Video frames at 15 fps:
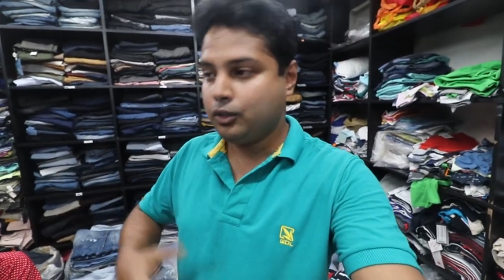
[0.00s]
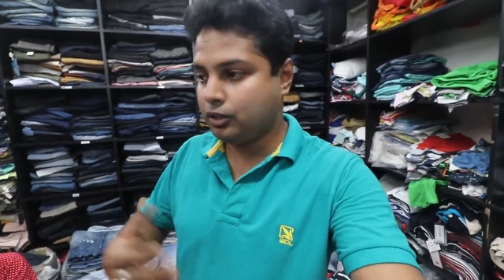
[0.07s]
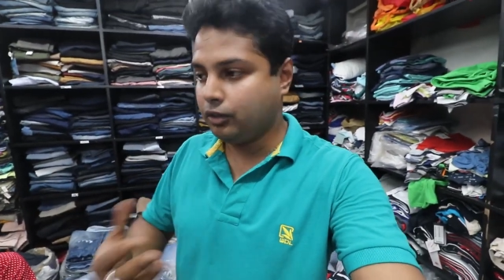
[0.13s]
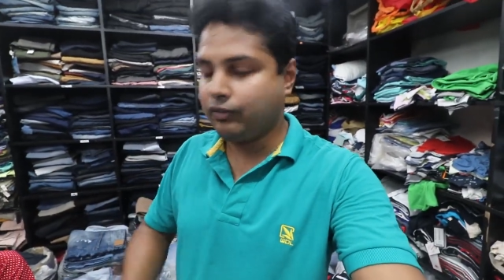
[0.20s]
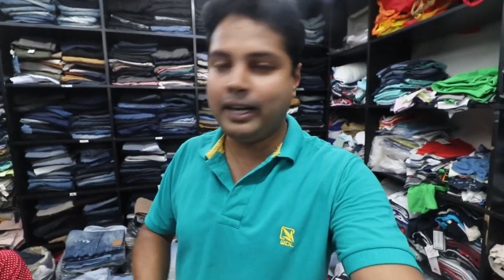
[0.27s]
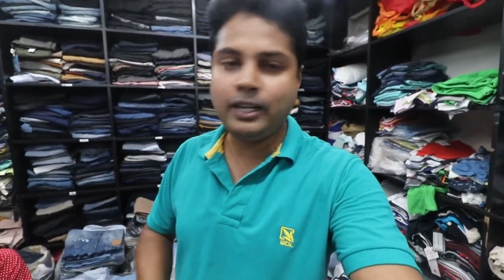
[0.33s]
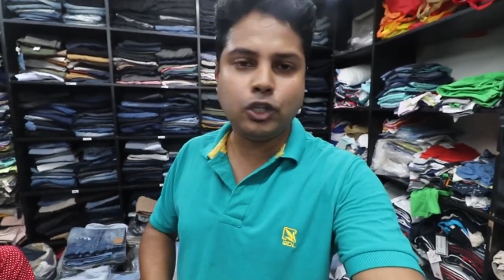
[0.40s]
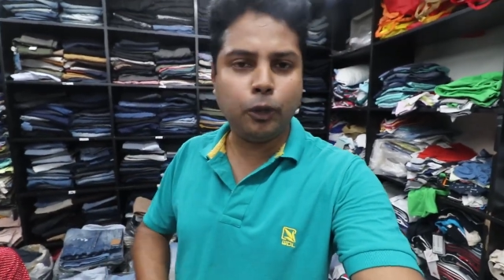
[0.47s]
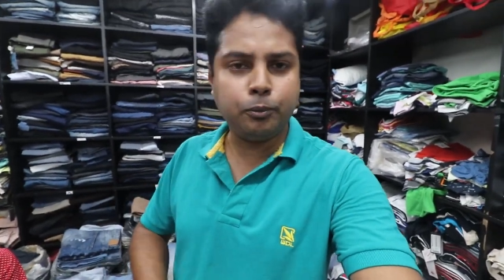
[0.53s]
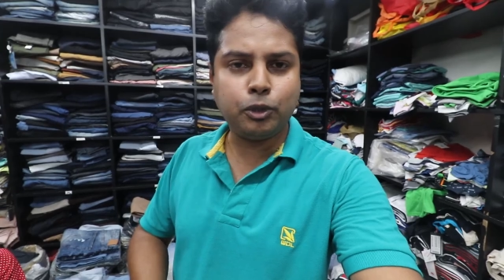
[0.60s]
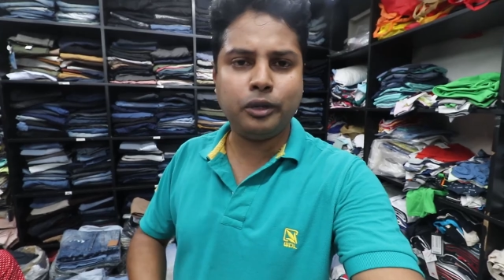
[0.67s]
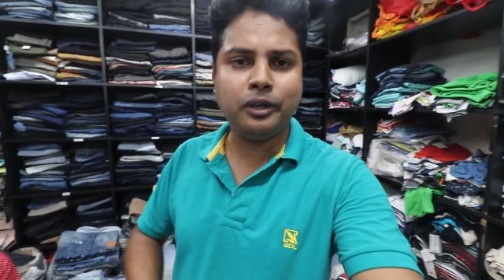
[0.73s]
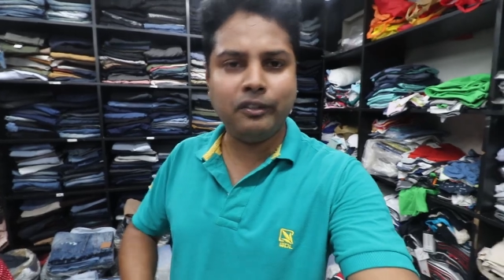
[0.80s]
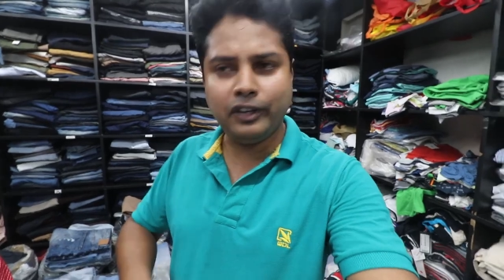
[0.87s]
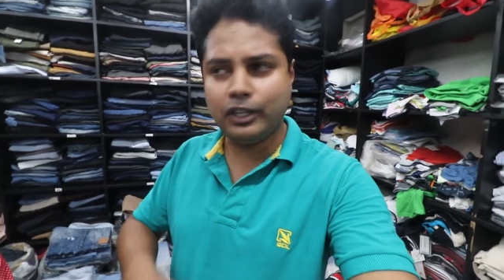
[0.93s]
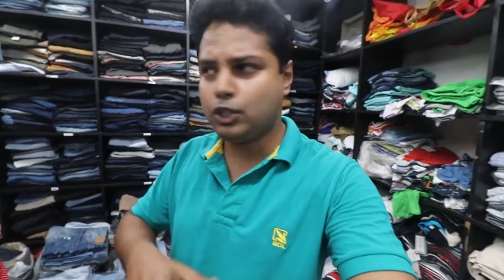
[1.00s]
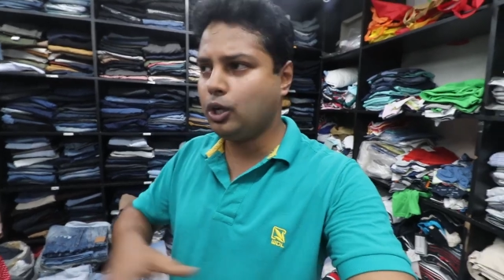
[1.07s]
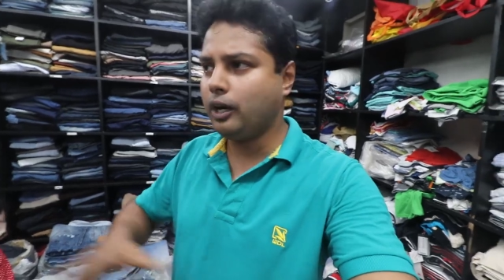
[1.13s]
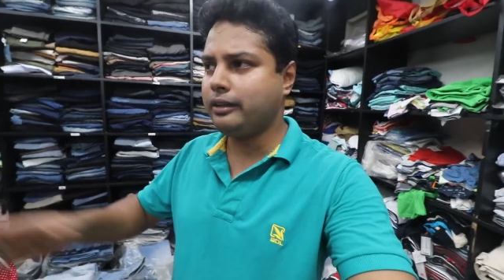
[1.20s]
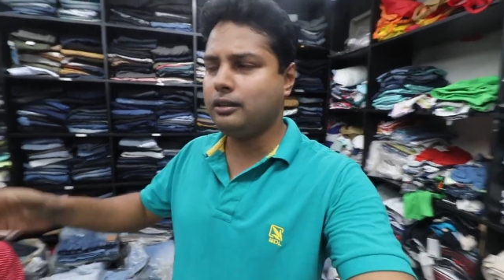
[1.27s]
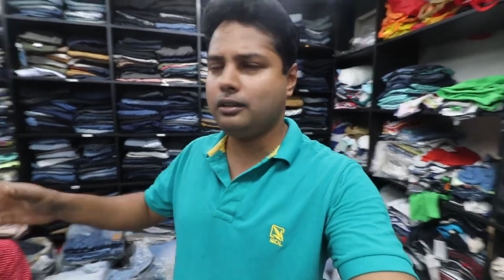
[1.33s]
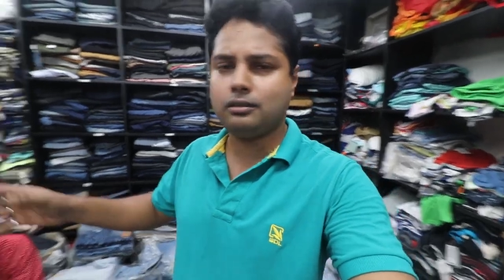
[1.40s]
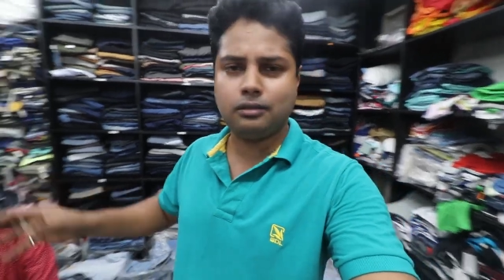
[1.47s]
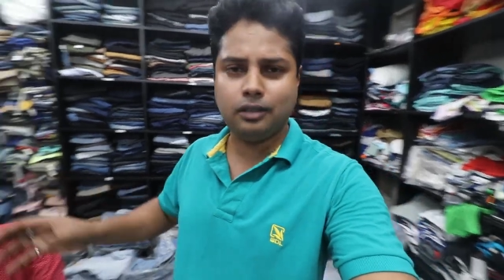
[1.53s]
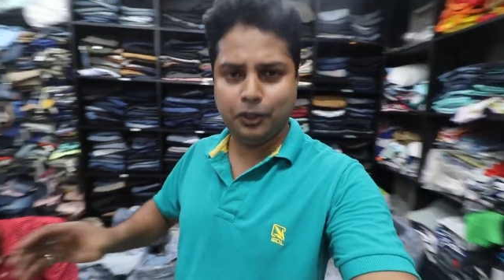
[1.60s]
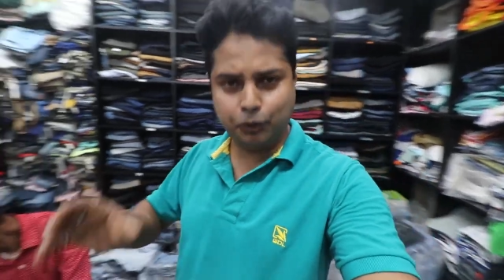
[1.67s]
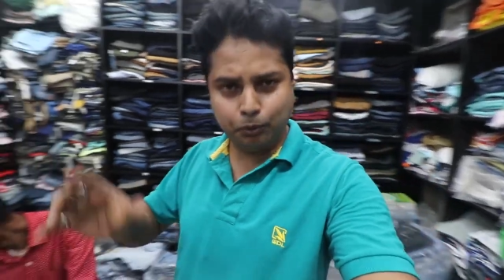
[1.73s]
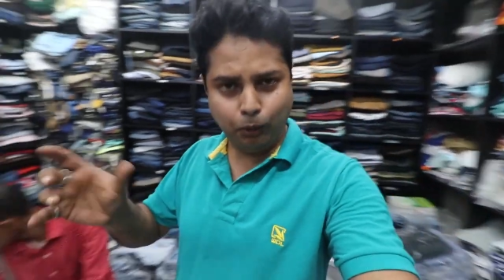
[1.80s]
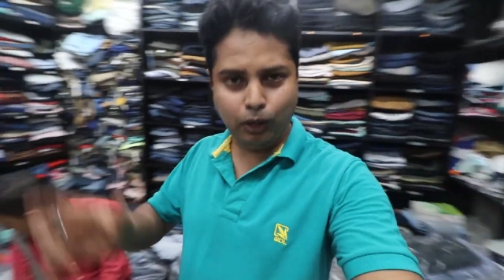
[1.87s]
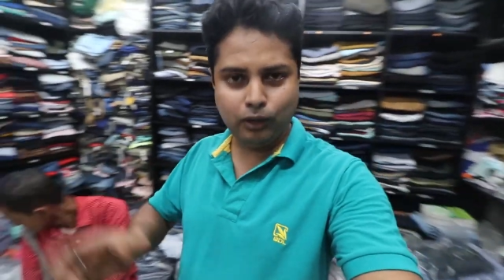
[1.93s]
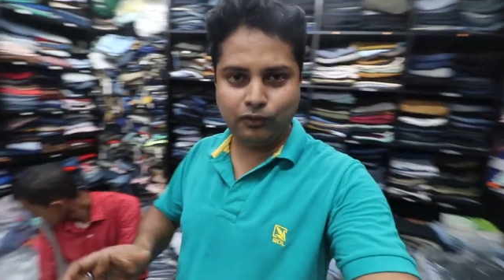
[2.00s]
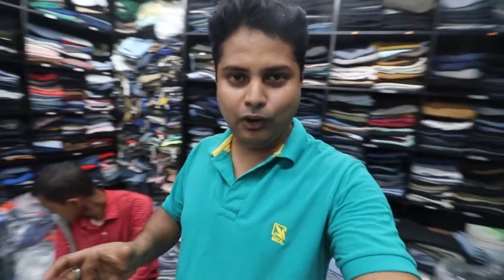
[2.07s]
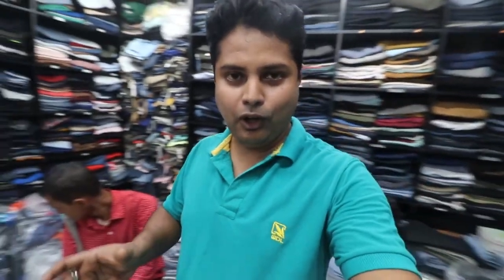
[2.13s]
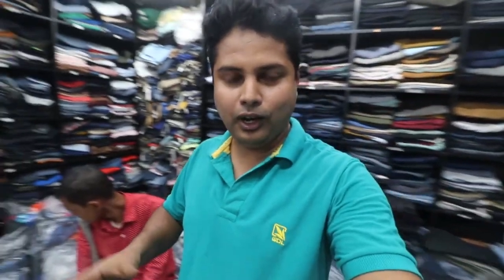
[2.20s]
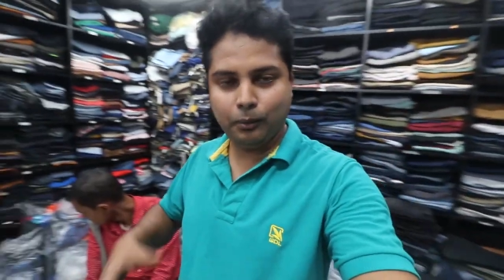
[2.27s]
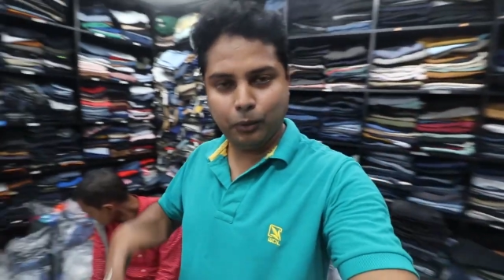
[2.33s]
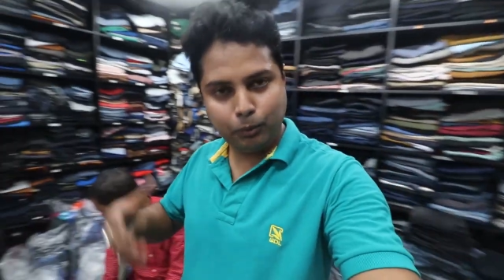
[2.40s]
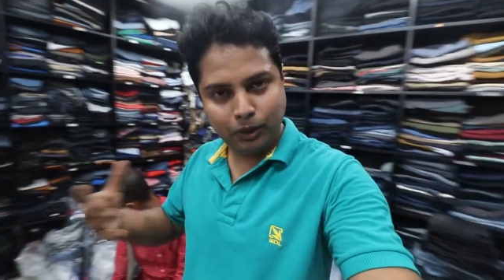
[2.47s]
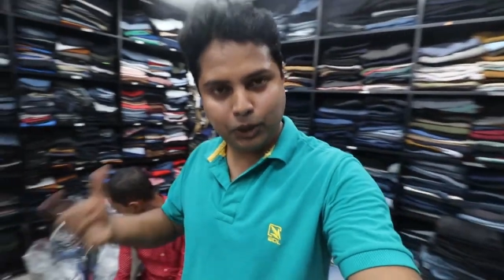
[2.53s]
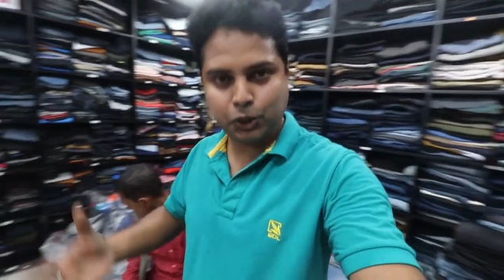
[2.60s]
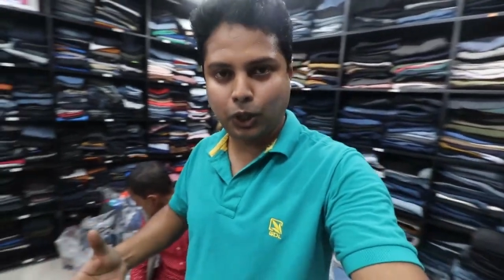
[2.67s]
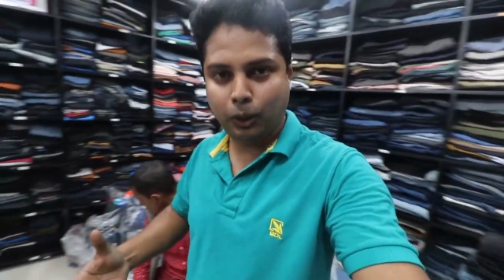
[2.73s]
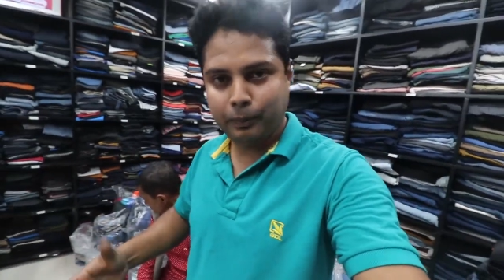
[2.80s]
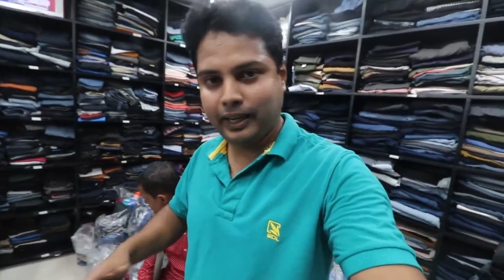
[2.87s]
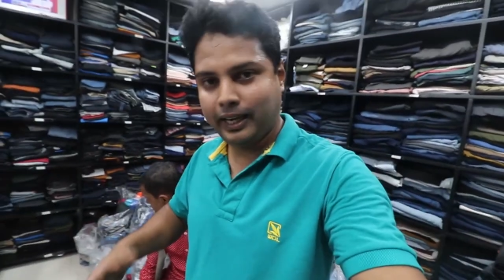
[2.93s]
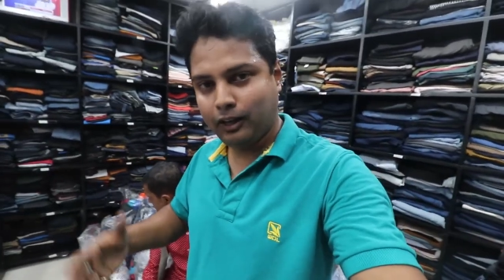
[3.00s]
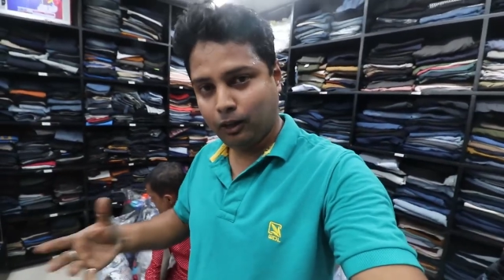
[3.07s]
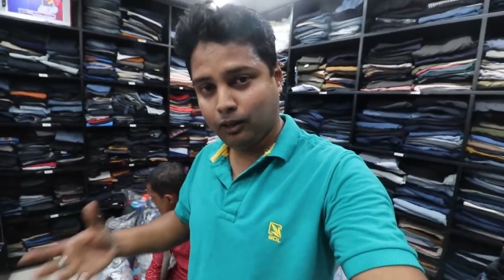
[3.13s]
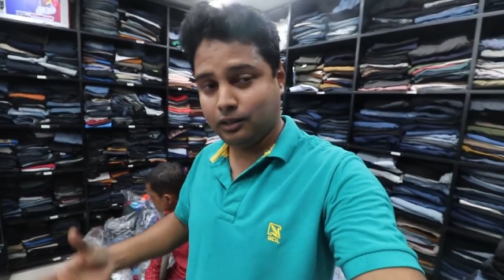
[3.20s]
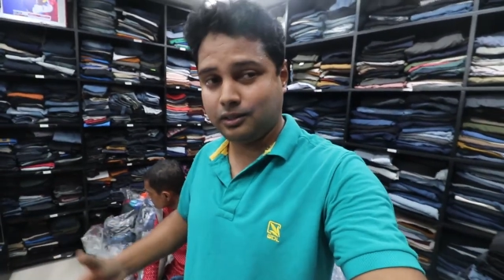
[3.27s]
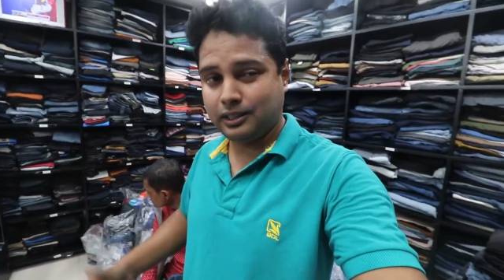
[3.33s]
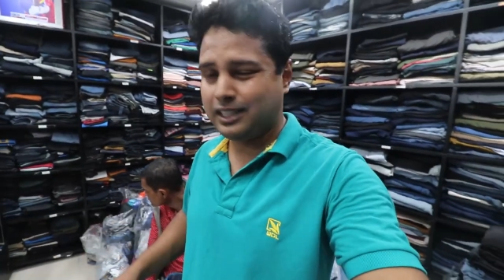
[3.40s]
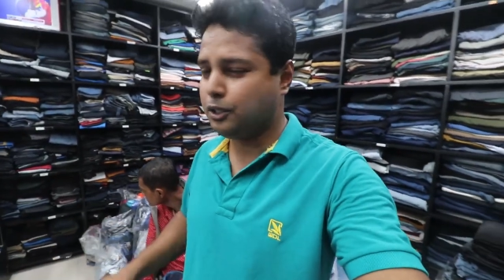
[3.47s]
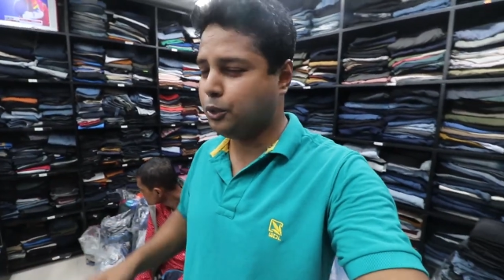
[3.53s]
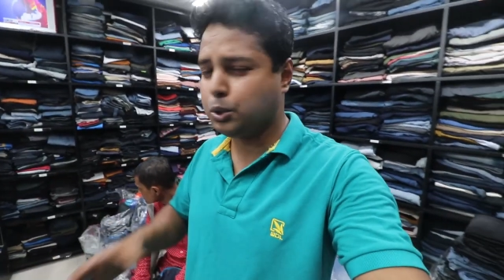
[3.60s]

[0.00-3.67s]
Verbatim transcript: So friends, hope so you have enjoyed this uh, small vlog about my shopping and all these things.